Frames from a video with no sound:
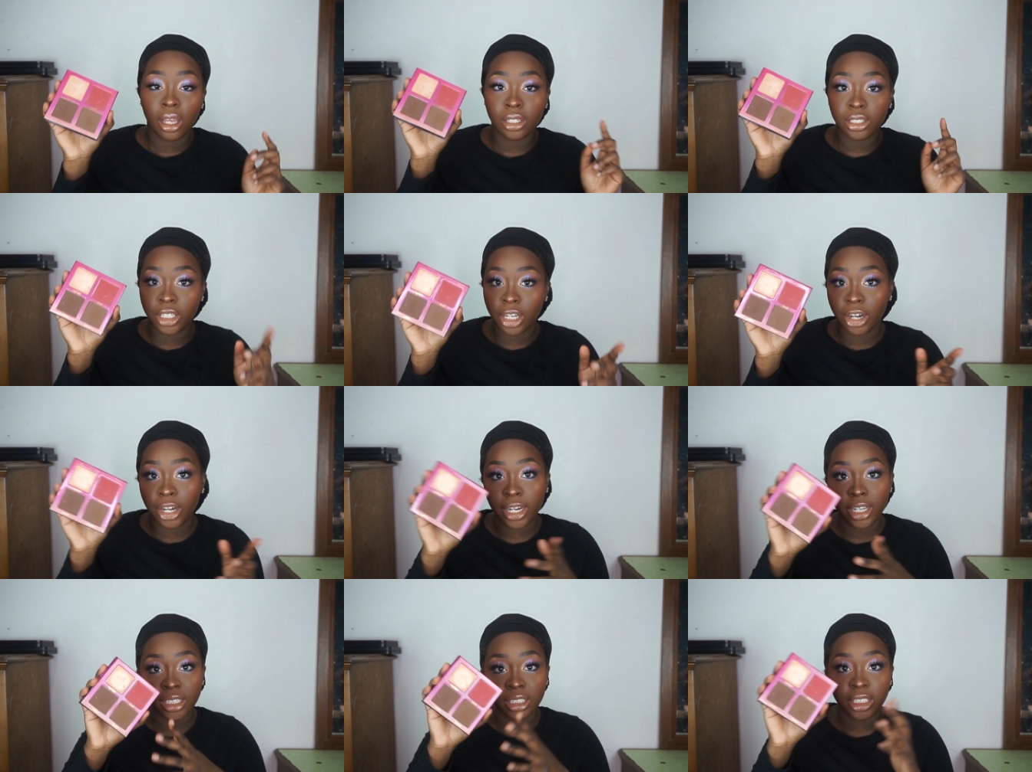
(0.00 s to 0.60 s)

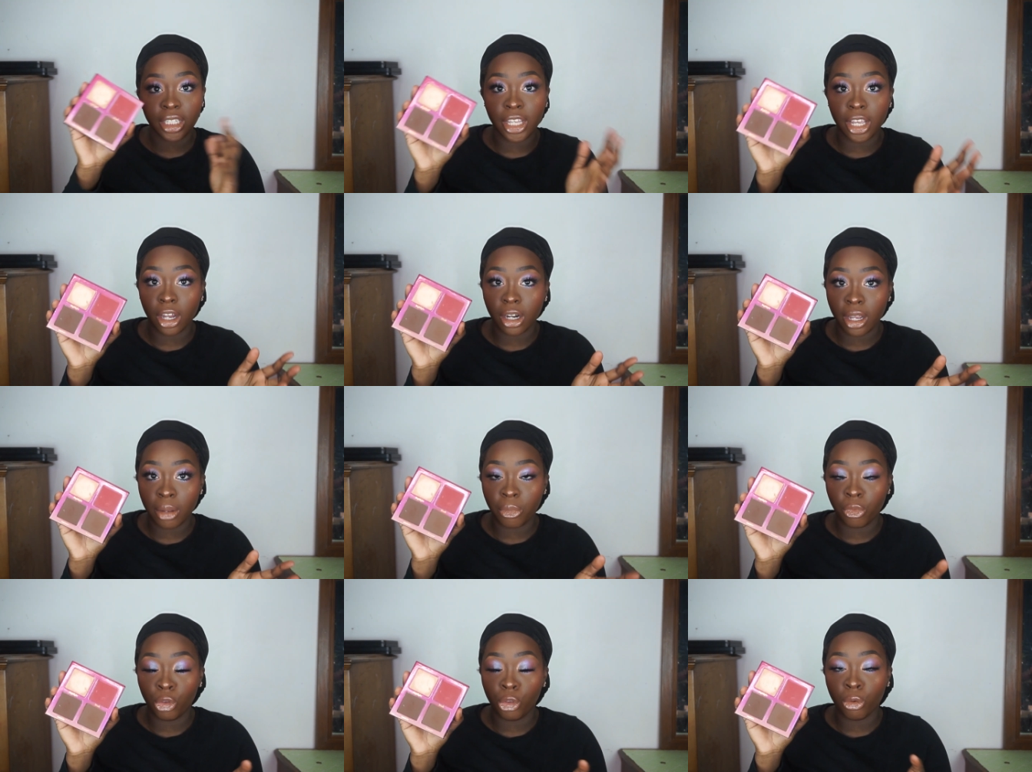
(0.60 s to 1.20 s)
Darius Neon
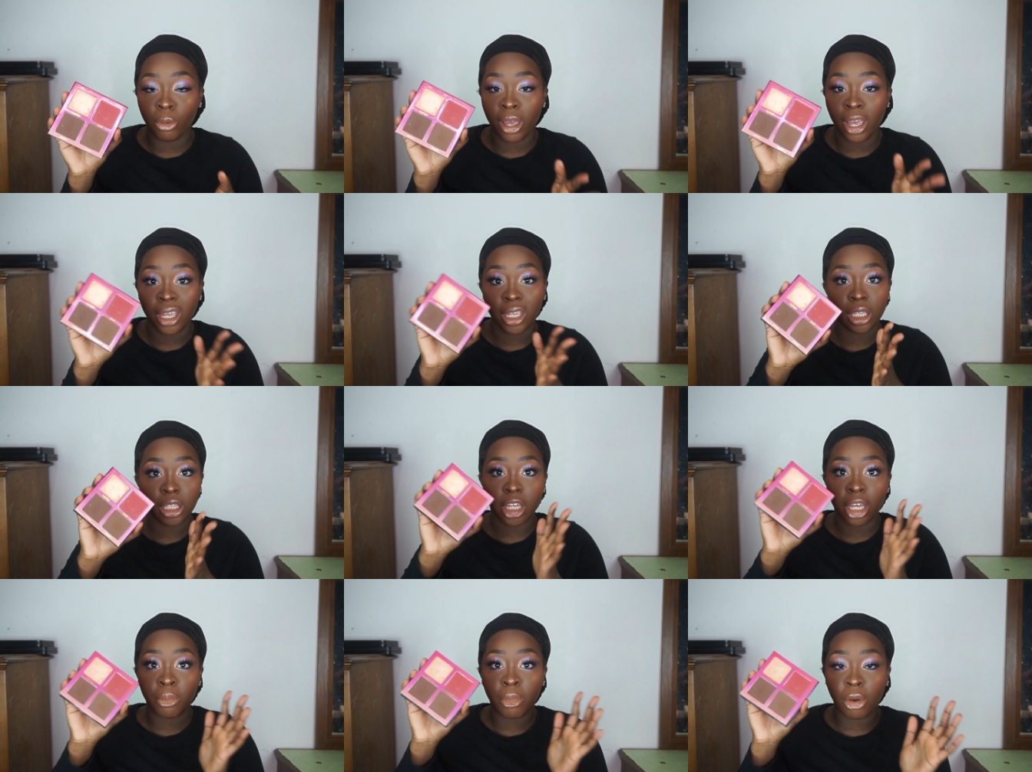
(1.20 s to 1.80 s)
MUA, he
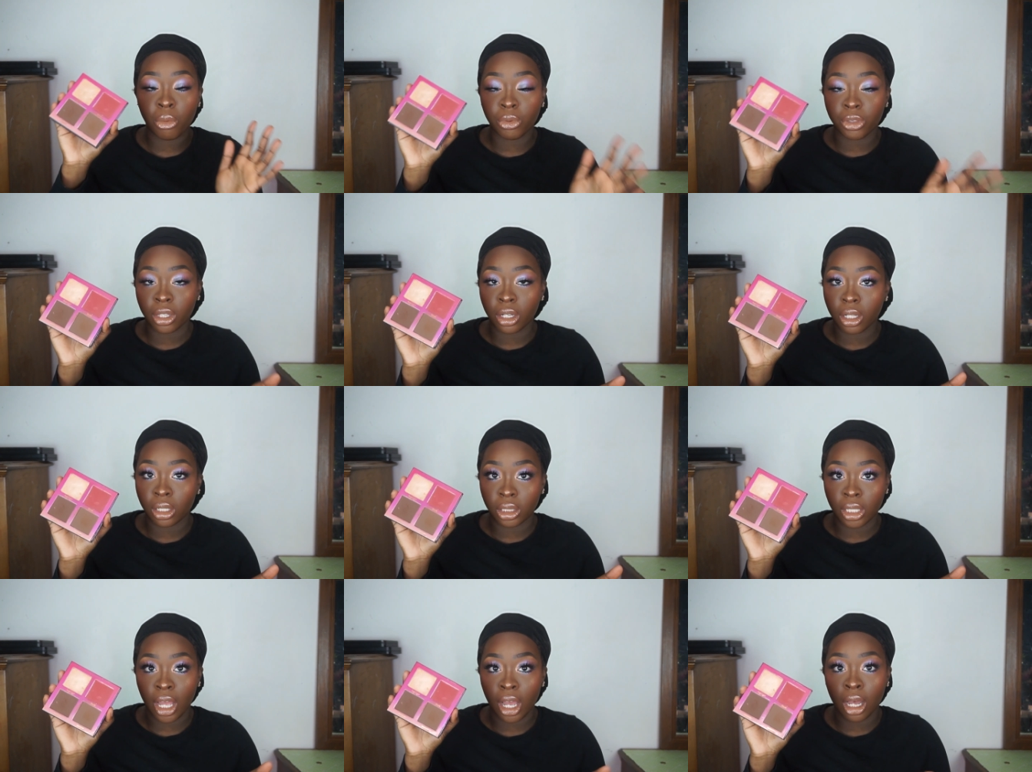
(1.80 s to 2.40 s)
came out with a
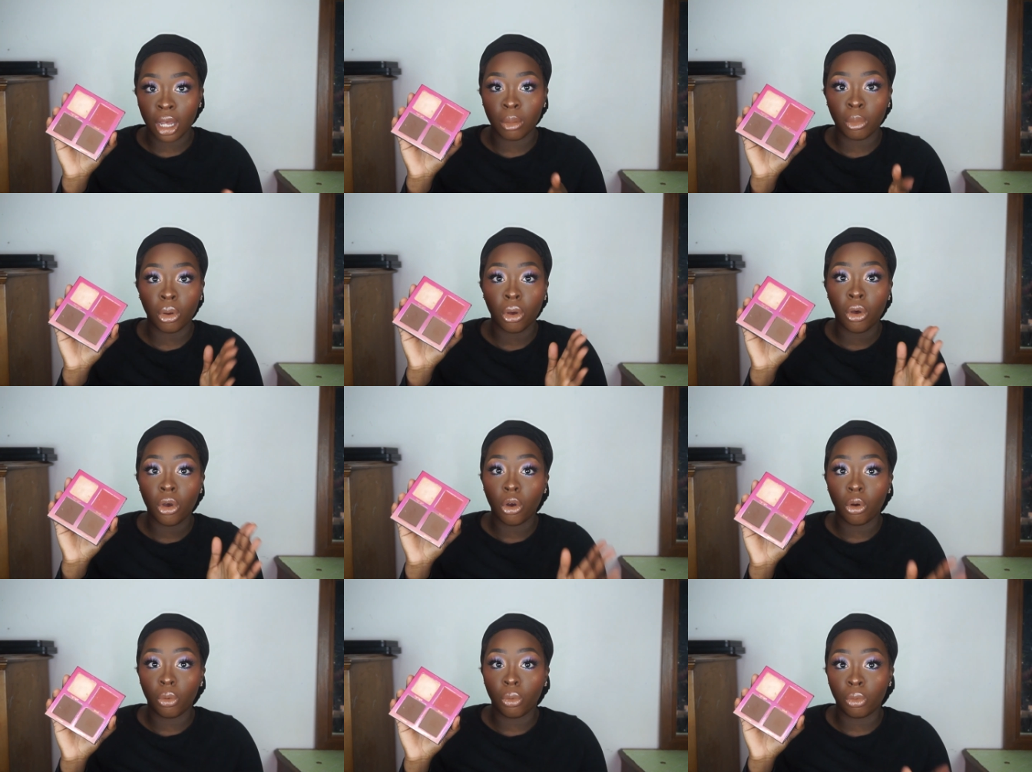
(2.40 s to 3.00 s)
collab
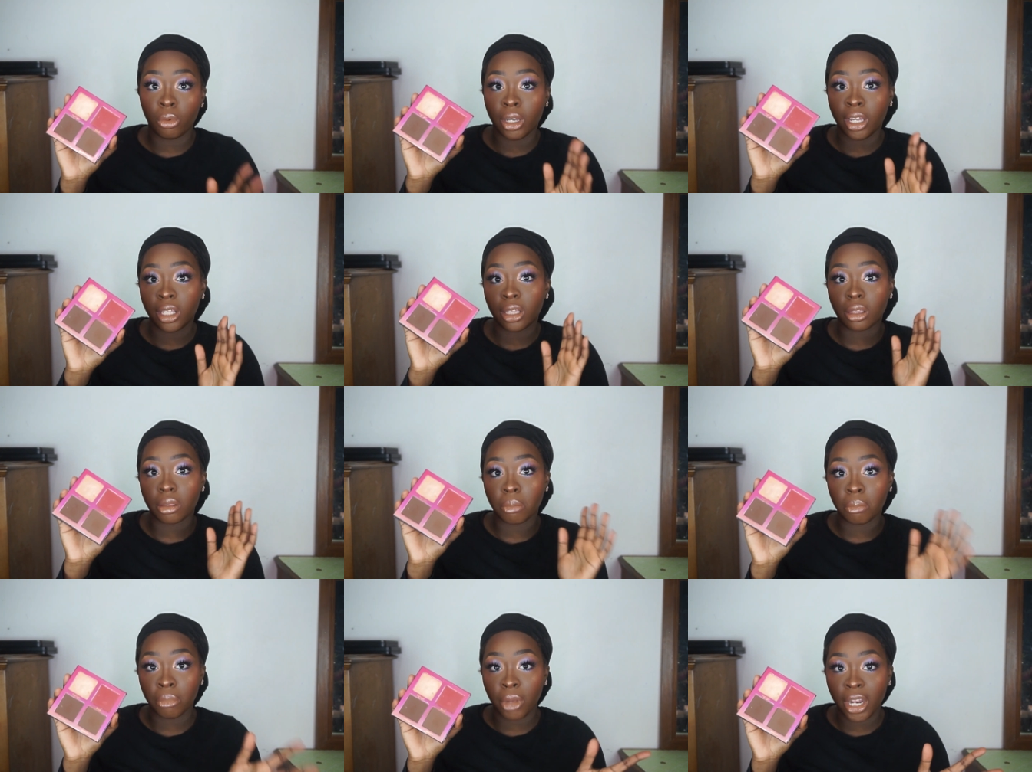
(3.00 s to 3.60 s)
with
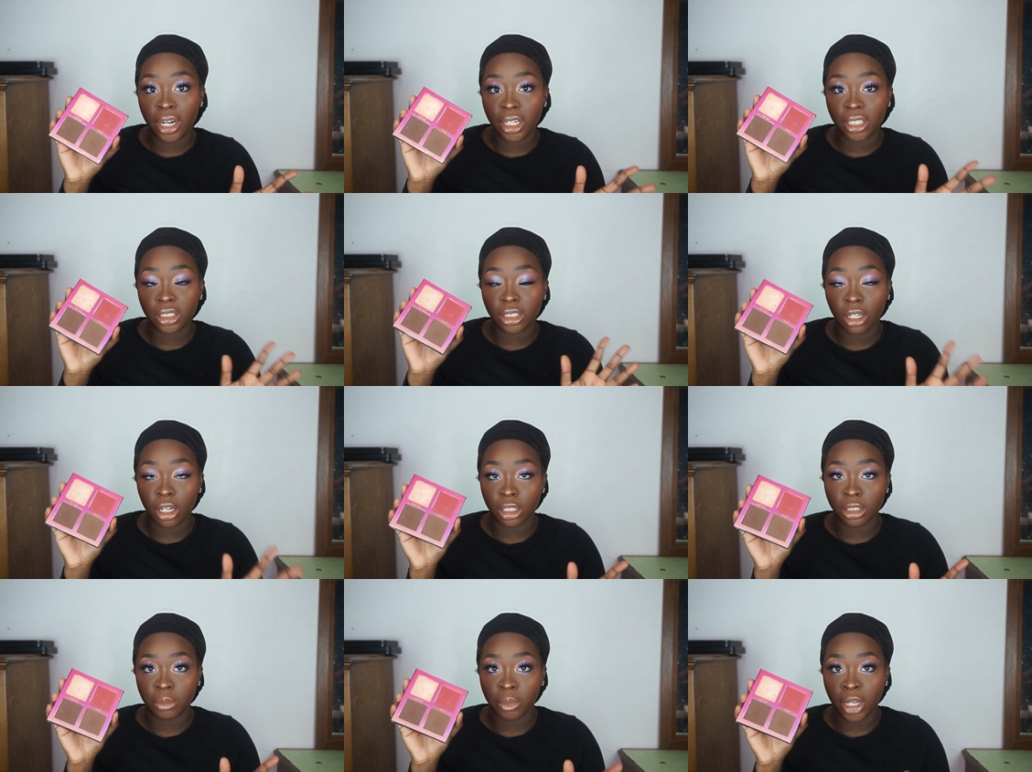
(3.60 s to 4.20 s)
Midas
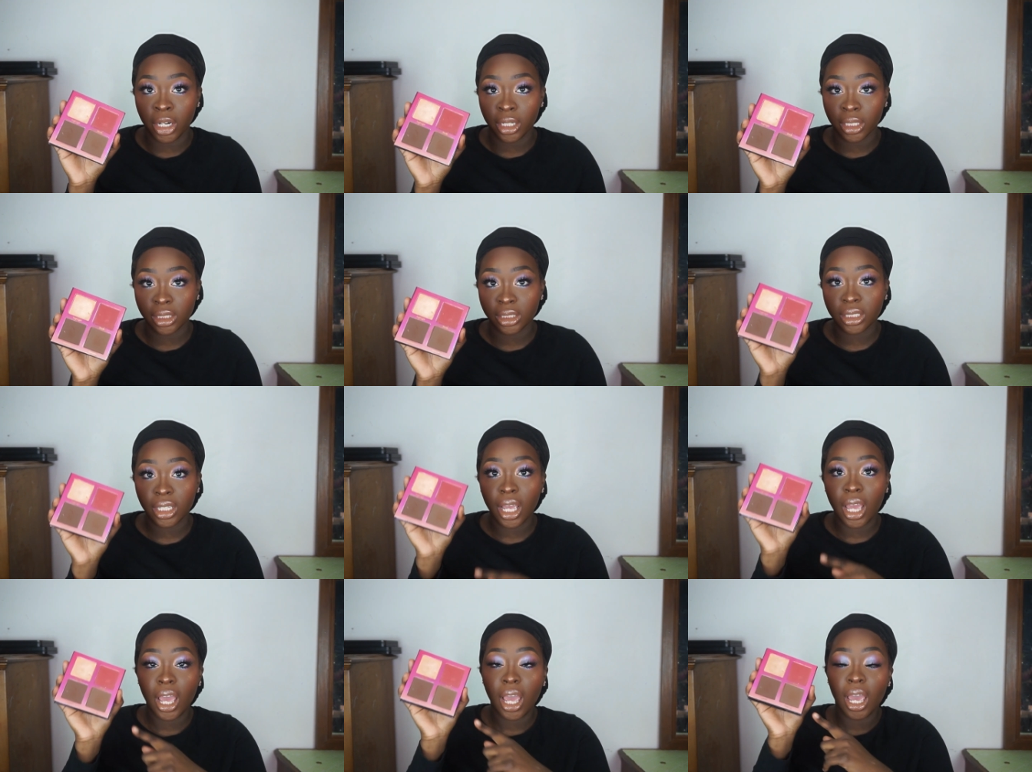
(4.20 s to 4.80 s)
Cosmetics,
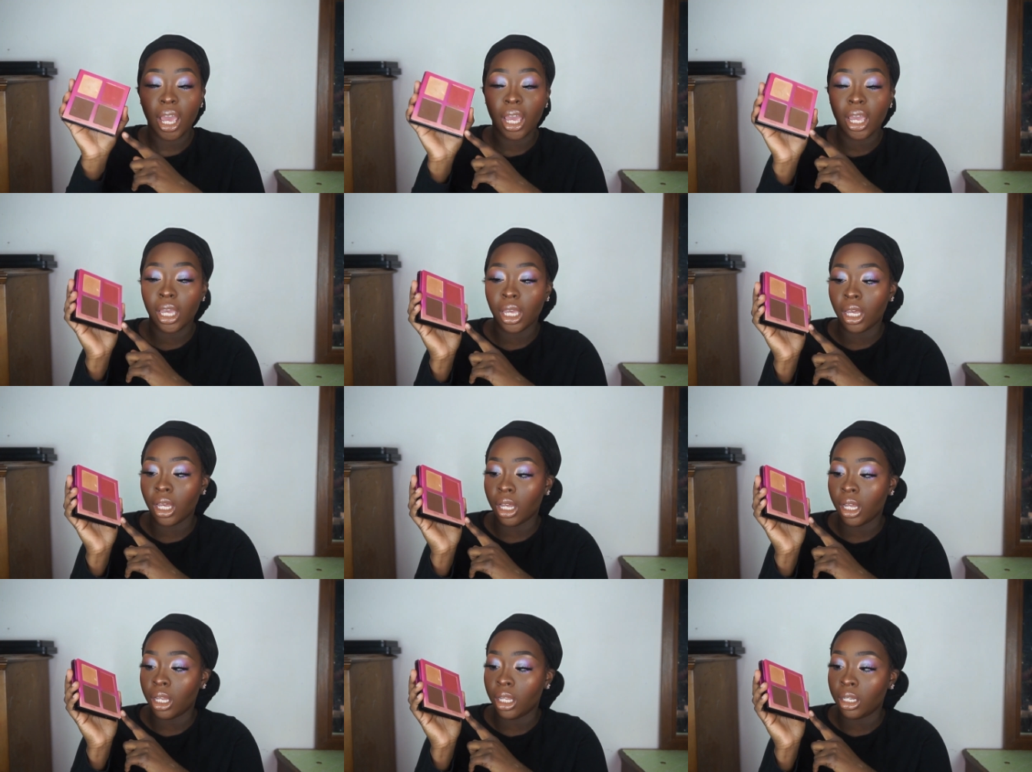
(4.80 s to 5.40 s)

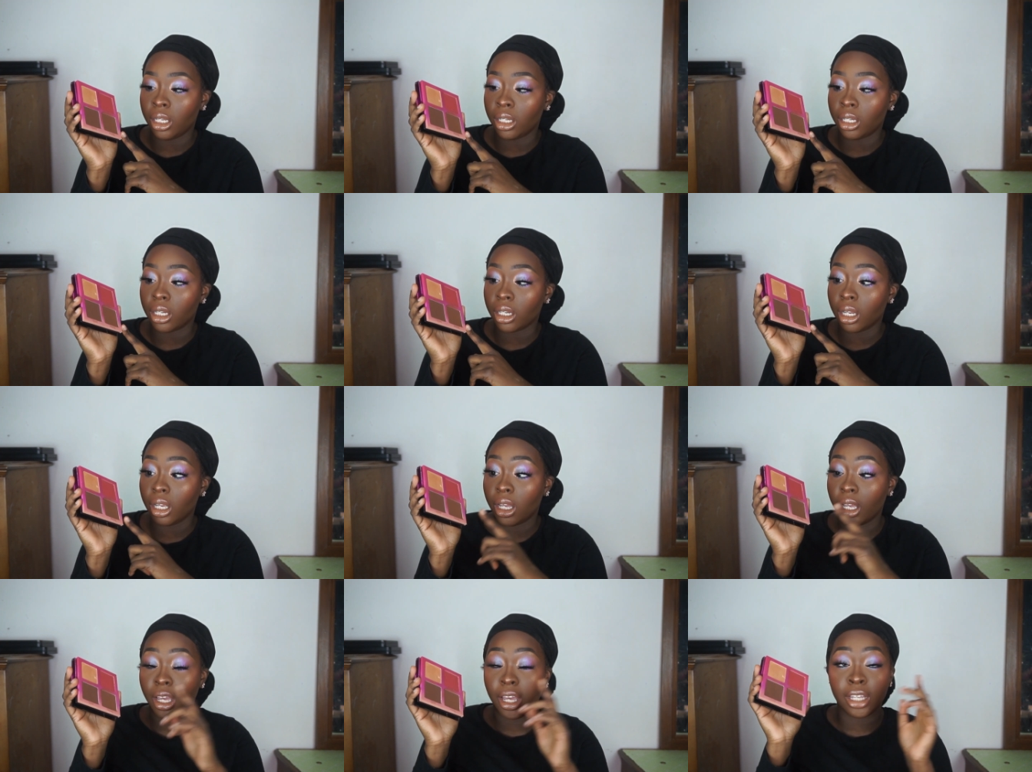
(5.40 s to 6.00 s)
and
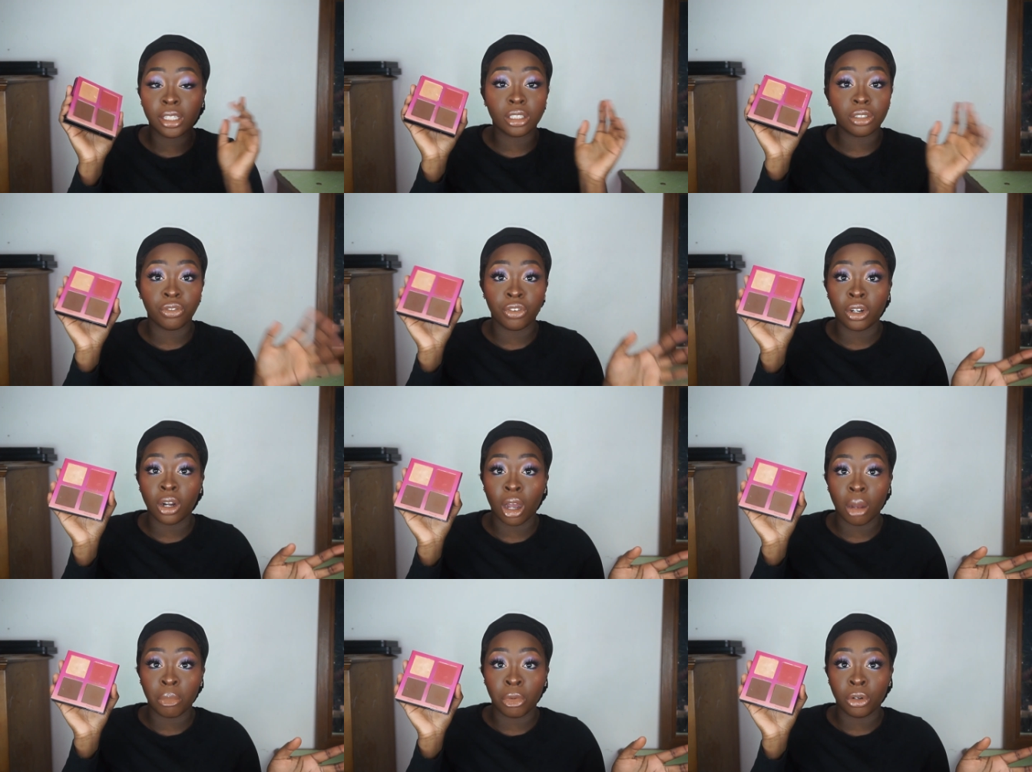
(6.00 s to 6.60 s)
it's
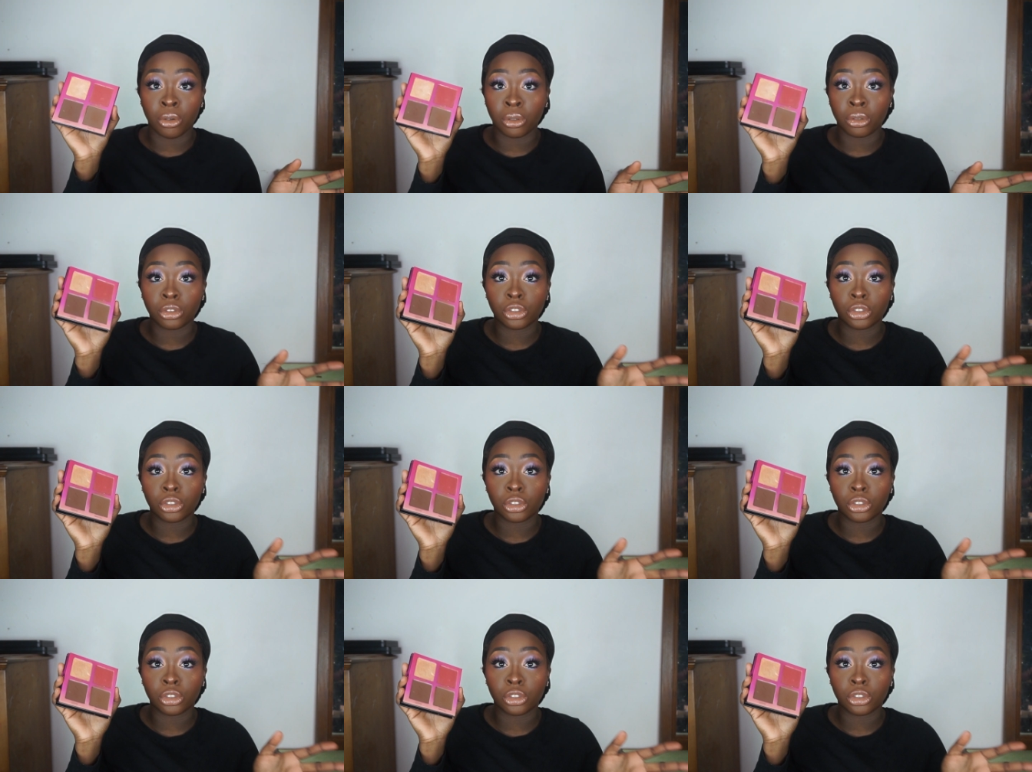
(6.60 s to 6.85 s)
phenomenal.